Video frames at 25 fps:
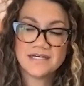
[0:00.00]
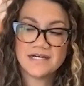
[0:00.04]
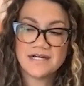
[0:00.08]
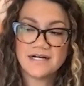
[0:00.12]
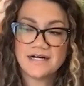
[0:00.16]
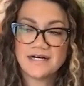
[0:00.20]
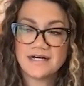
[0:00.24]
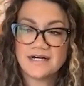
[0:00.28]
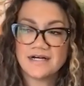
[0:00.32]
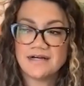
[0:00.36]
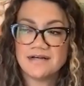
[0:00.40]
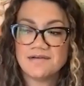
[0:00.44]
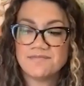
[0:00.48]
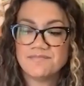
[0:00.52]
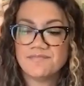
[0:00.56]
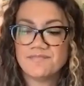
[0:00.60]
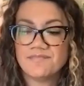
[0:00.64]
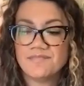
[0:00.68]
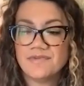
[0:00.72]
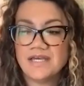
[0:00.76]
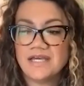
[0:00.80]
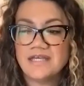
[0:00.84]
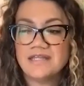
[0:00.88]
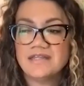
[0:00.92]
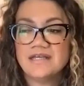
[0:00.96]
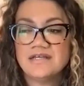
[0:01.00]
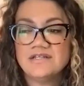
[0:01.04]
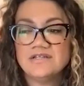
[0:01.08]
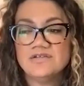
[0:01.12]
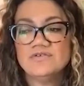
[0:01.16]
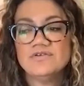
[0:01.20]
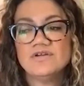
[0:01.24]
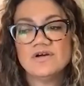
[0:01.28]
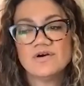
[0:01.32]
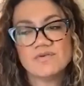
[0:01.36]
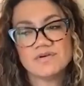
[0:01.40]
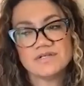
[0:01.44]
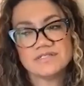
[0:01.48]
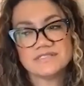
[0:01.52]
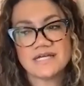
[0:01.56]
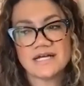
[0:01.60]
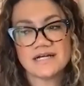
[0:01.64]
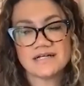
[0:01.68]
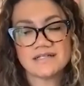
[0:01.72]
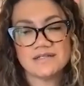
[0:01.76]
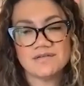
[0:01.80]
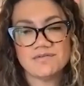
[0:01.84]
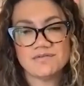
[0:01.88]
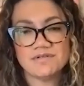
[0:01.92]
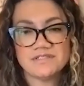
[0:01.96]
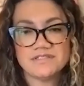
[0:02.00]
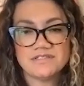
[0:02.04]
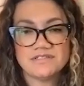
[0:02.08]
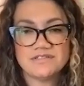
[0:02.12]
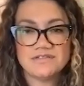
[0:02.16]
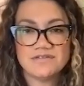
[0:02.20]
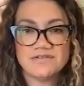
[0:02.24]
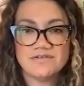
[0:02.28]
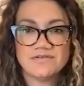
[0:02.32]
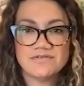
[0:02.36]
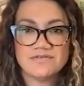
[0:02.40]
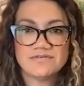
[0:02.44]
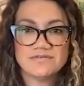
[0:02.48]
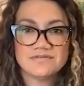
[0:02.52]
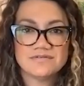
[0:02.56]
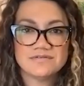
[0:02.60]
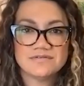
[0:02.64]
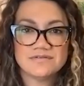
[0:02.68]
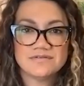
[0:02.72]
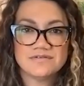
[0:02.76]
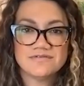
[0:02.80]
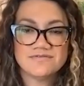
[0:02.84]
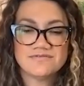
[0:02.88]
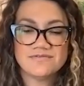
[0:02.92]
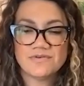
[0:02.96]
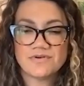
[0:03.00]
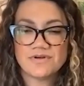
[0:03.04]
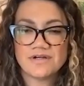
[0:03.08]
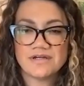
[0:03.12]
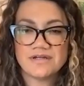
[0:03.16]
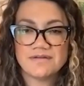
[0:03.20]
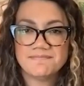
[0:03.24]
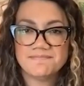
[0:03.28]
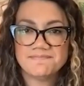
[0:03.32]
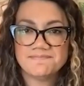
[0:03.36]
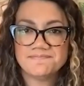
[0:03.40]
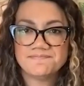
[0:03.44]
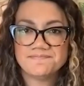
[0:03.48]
Um, and then you know exactly what to do for it.